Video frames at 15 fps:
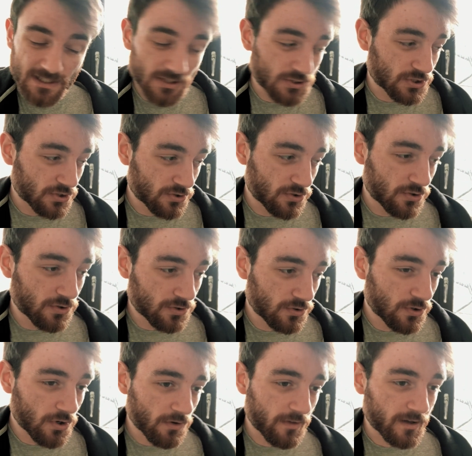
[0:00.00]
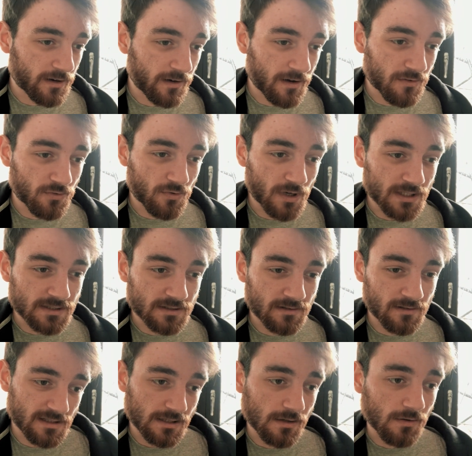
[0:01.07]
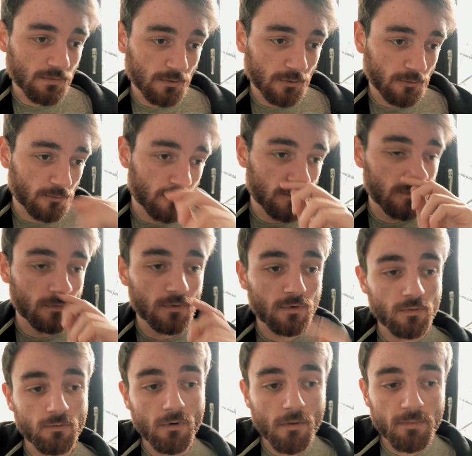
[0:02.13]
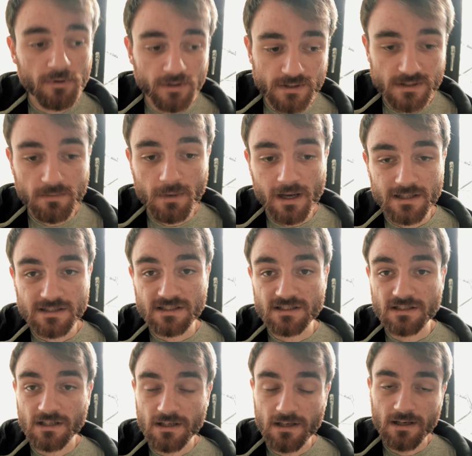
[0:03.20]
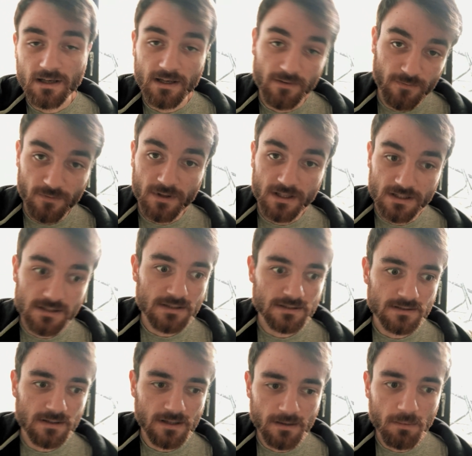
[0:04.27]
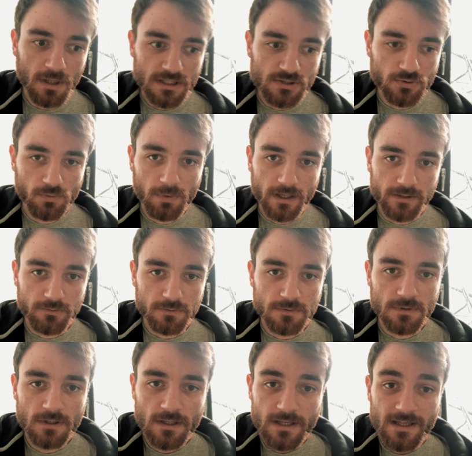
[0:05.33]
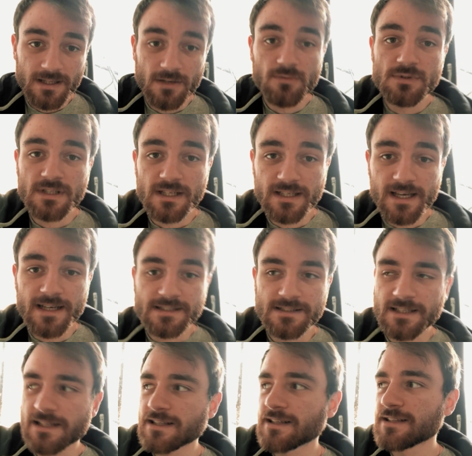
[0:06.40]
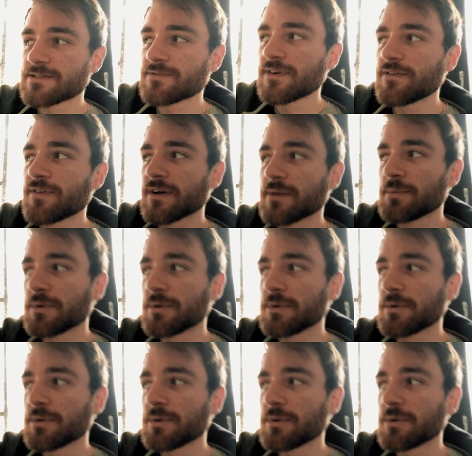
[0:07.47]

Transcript: So you go there and you ask the gentleman who operates the bus if he's the bus to Pinewood. He would say yes, and it's very funny